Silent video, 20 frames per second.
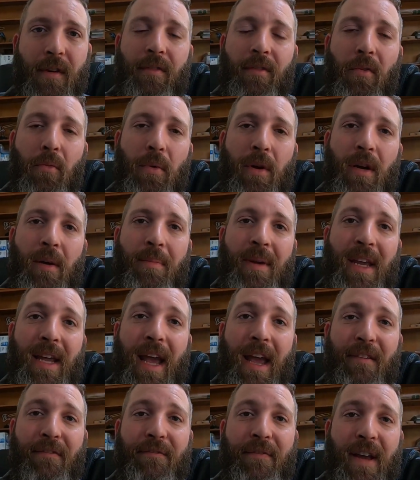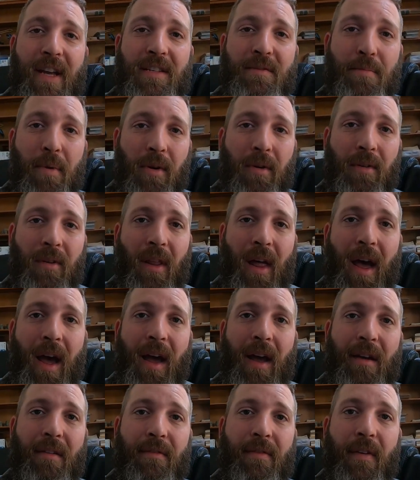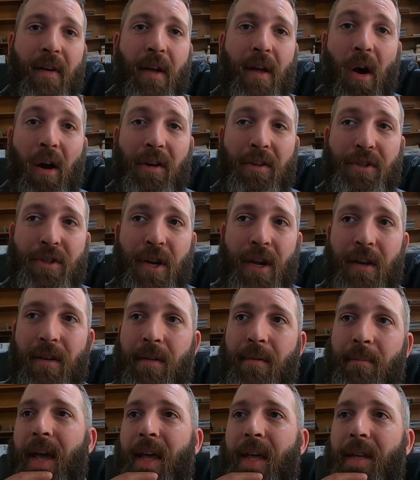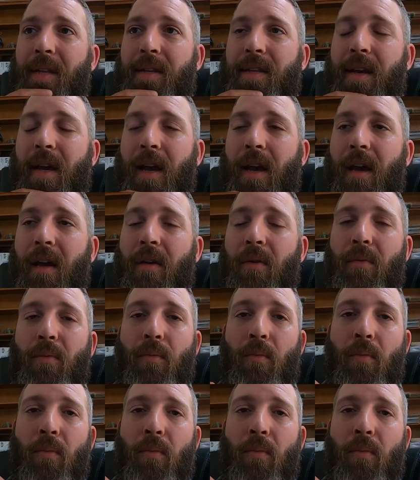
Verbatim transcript: It's going to be a Facebook Live auction, and uh,